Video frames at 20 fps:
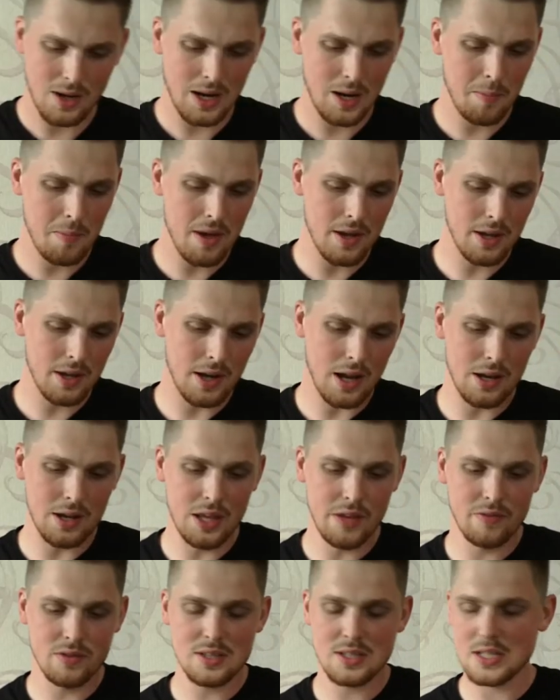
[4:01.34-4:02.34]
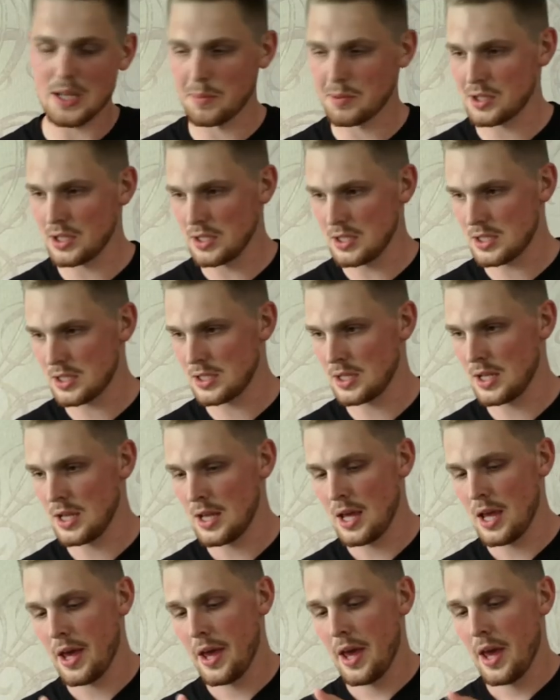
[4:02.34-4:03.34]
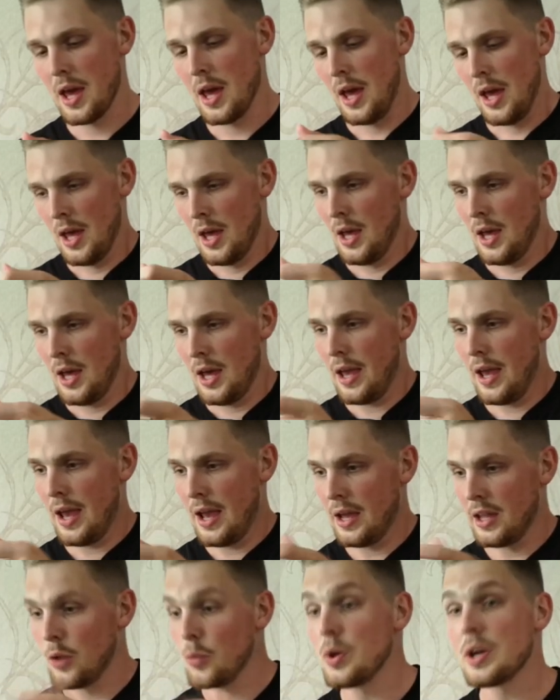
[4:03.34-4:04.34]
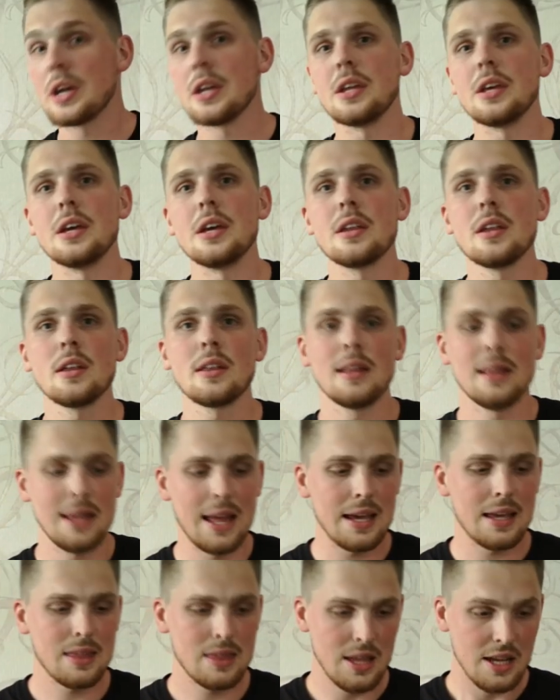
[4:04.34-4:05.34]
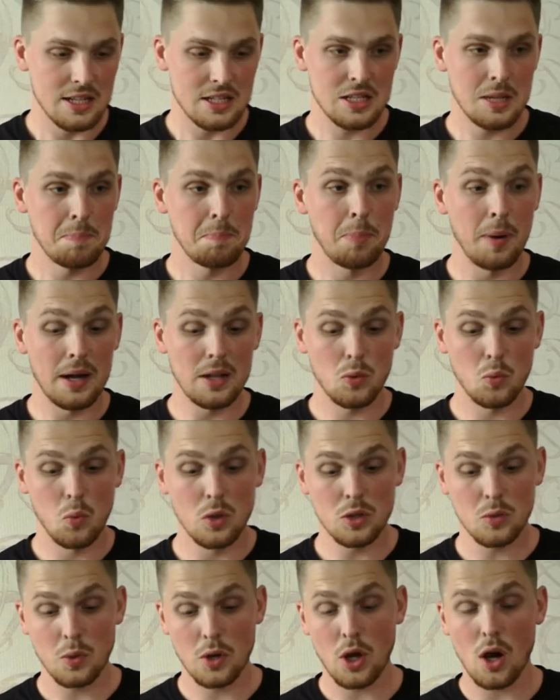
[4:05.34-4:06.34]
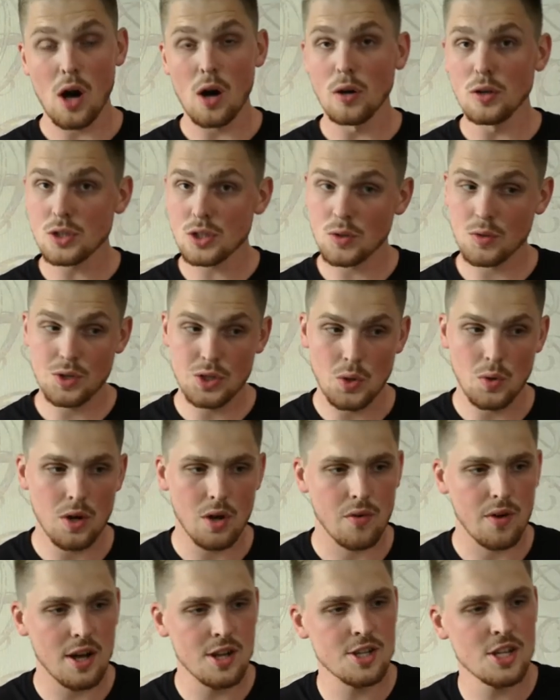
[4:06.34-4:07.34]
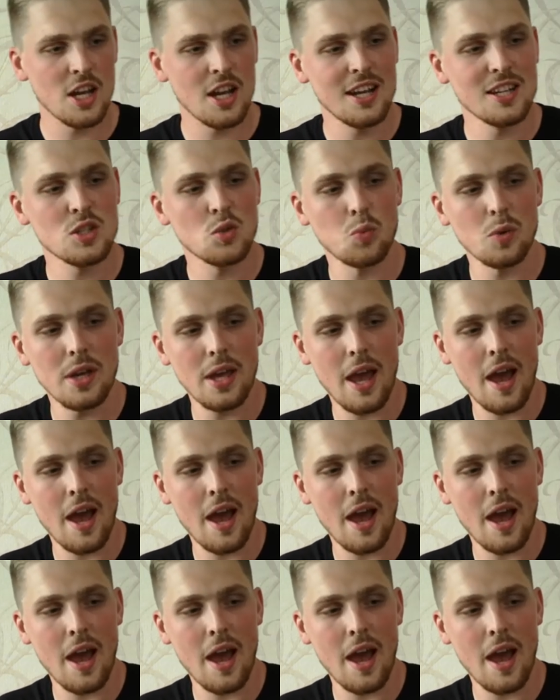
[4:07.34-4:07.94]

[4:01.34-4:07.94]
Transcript: kind of make it an even substance. And we can eat it like this. But what we also do in Russia is we